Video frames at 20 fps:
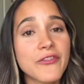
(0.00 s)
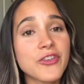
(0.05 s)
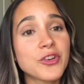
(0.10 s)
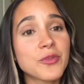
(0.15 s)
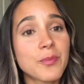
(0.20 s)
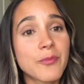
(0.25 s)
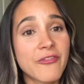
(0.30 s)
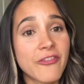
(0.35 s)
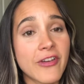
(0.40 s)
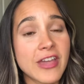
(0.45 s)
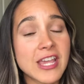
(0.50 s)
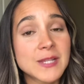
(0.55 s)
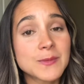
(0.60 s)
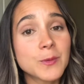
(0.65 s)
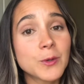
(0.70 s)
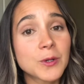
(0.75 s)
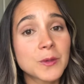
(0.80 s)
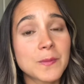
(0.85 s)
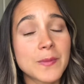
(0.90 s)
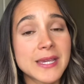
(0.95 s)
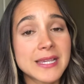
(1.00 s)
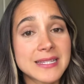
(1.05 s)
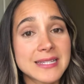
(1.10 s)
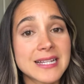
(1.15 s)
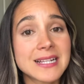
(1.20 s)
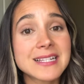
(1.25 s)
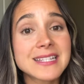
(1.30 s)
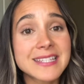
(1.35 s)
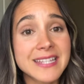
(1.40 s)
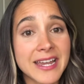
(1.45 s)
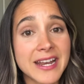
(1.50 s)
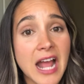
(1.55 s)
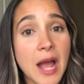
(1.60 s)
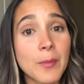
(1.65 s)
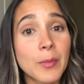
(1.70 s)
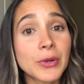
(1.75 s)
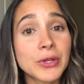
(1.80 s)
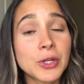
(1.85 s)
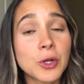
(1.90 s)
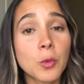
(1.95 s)
your Facebook pixel set up
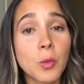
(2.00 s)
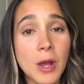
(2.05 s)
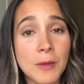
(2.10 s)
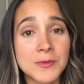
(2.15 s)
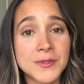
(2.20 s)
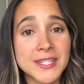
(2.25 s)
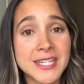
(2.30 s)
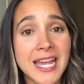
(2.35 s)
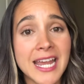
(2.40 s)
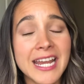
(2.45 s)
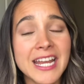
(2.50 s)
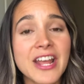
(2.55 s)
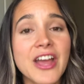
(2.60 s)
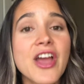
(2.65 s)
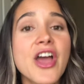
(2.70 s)
on your website,